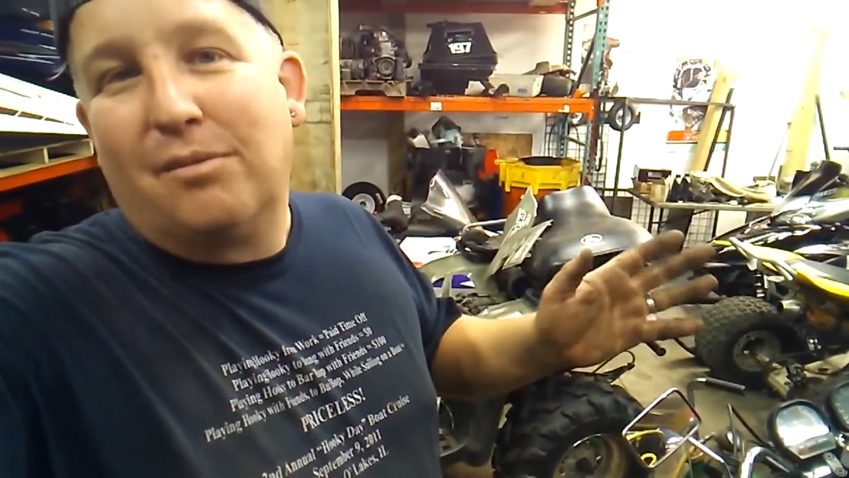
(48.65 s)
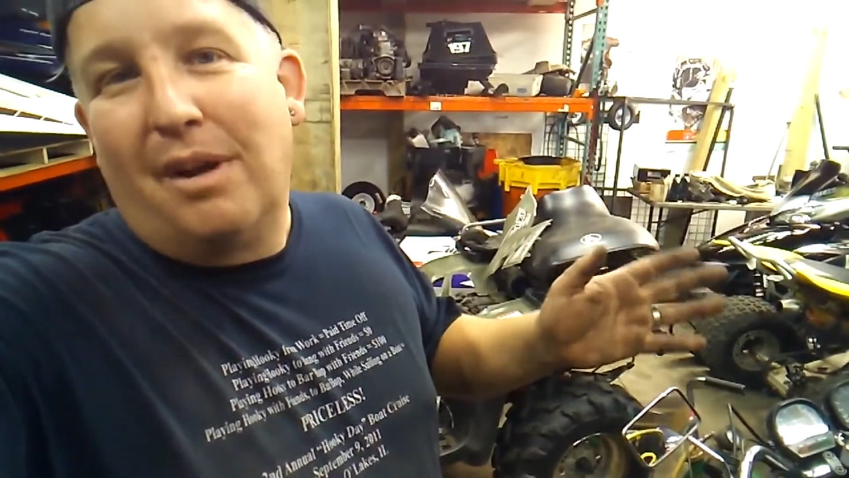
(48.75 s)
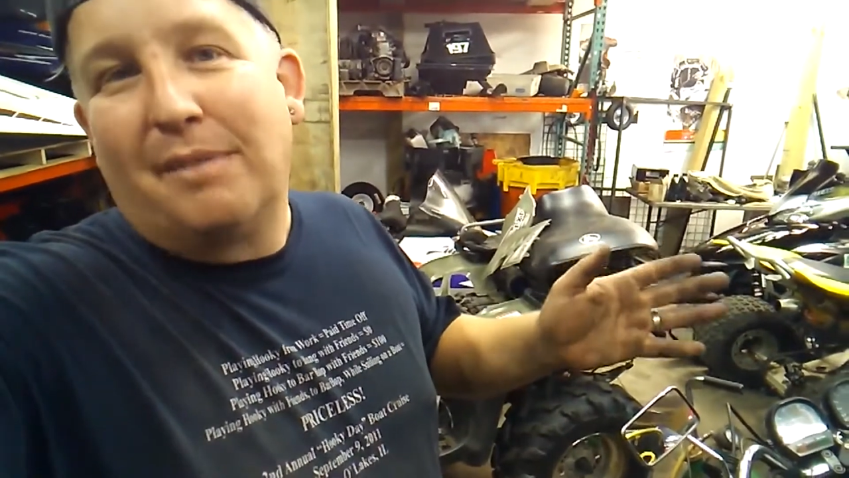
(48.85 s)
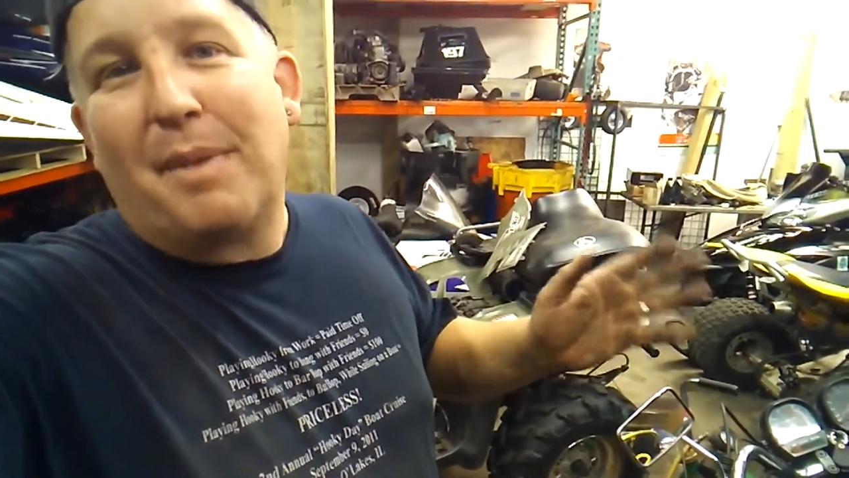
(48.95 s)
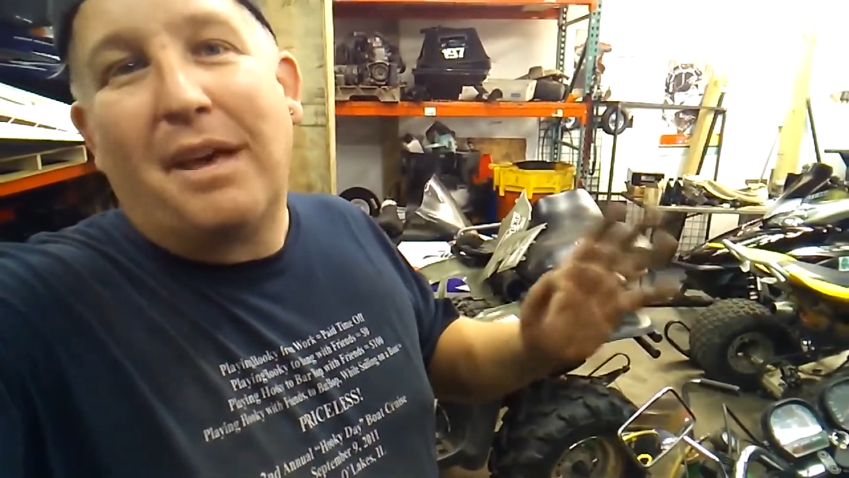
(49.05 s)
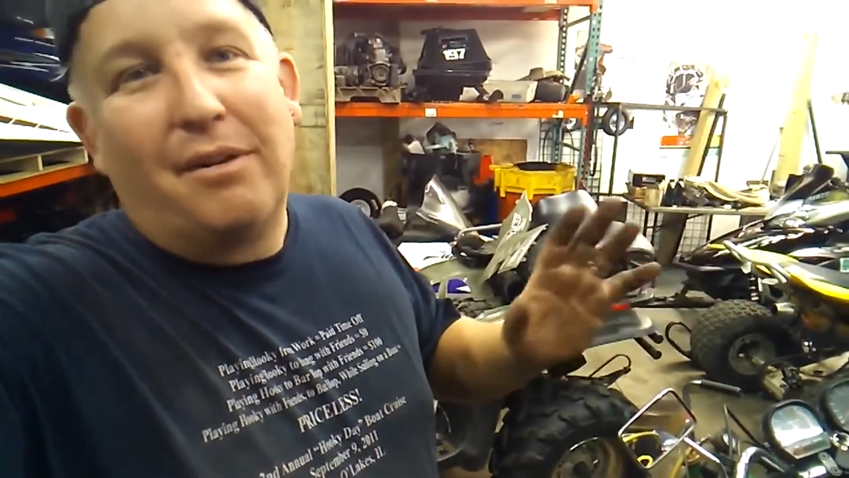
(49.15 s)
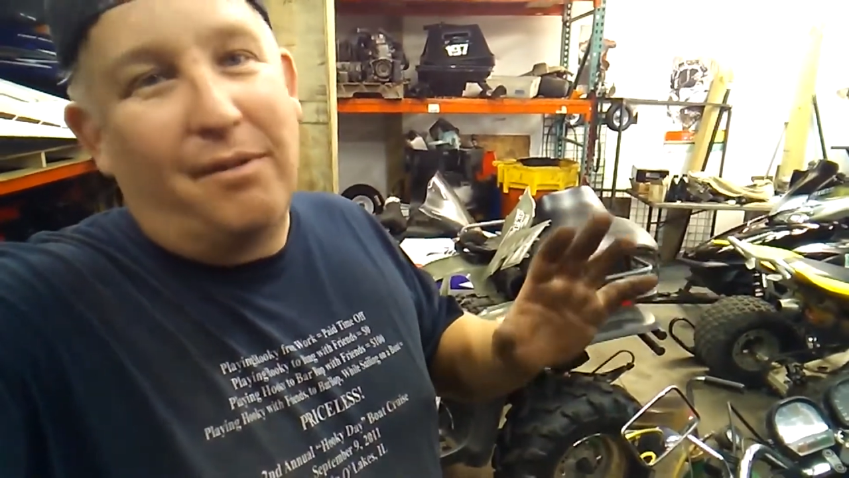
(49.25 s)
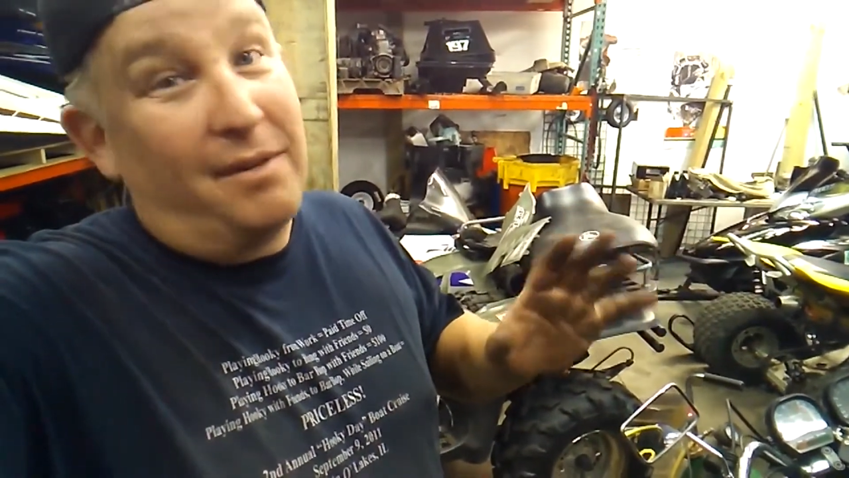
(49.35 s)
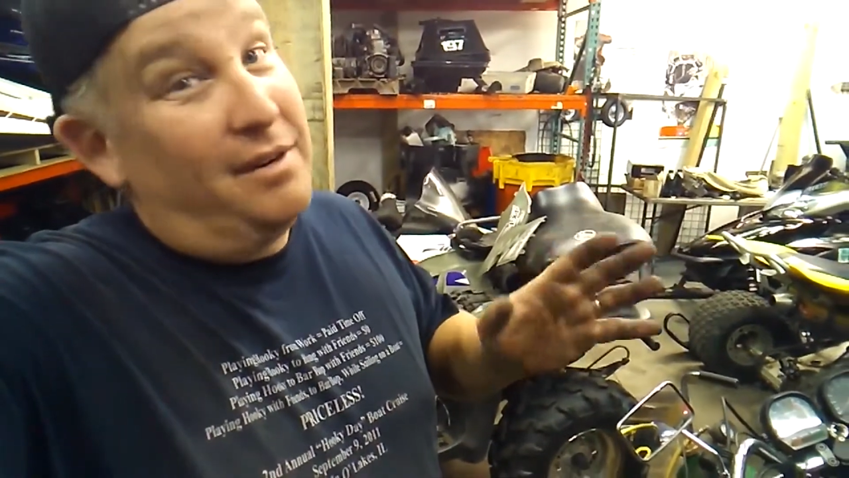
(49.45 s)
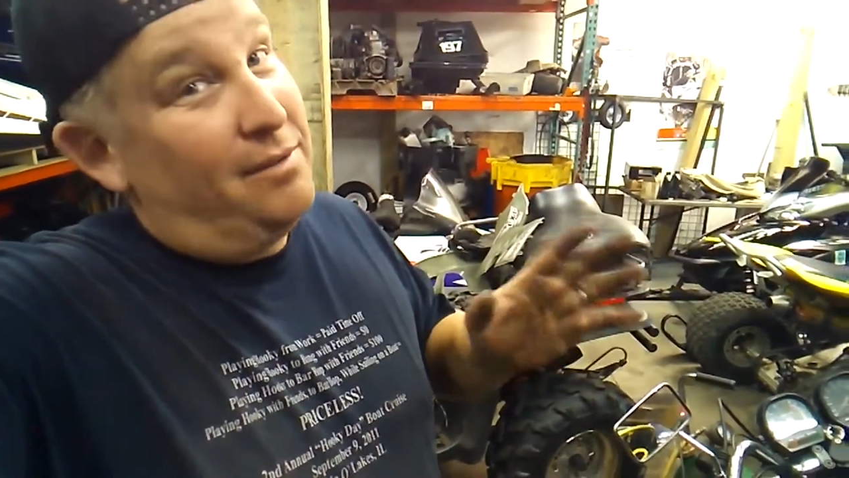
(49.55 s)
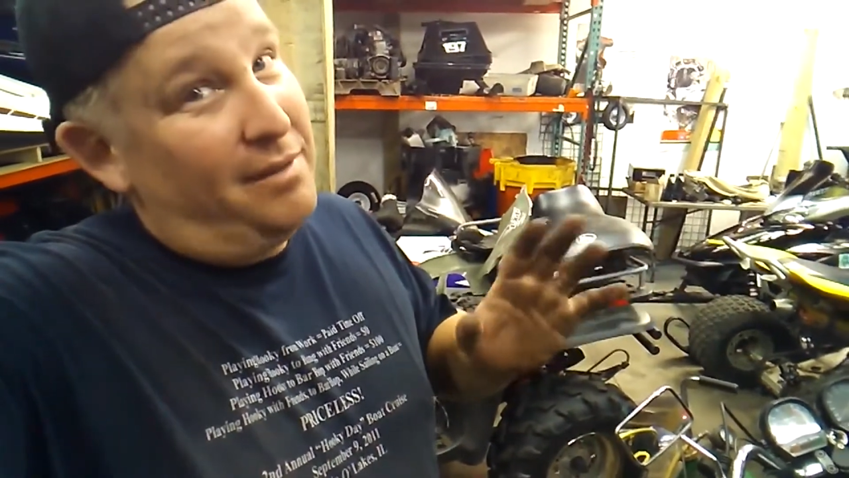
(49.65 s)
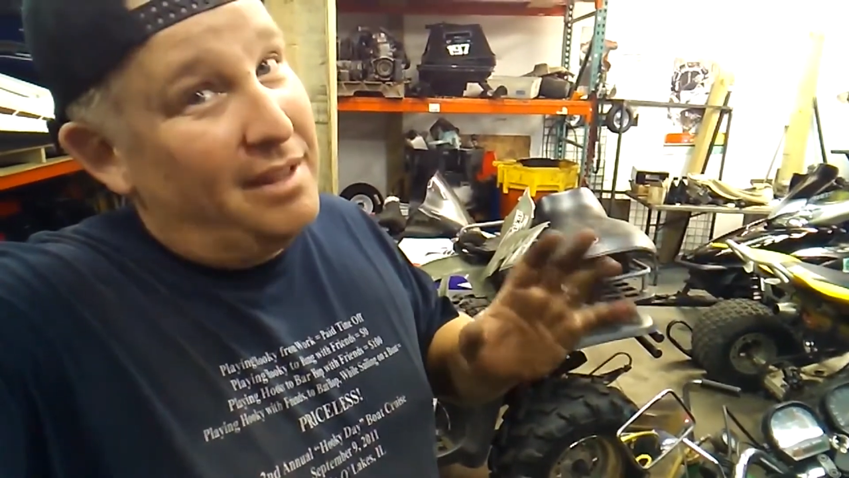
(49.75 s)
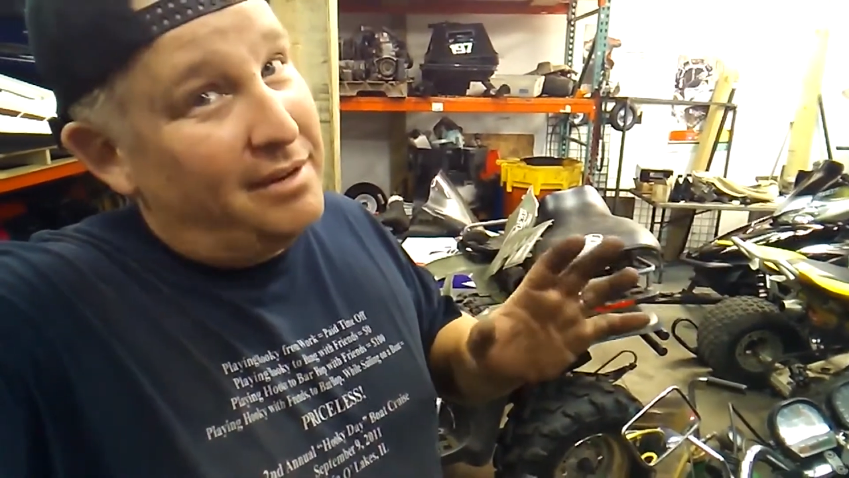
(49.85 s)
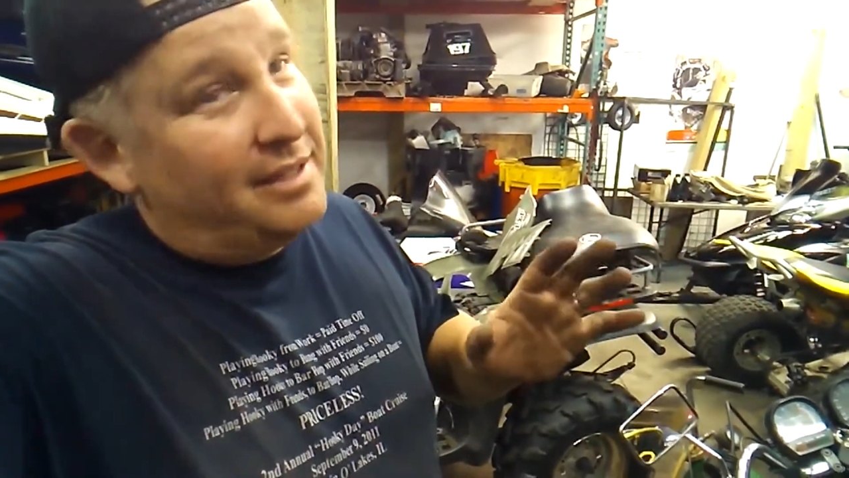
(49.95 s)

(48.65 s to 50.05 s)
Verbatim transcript: swap that over into another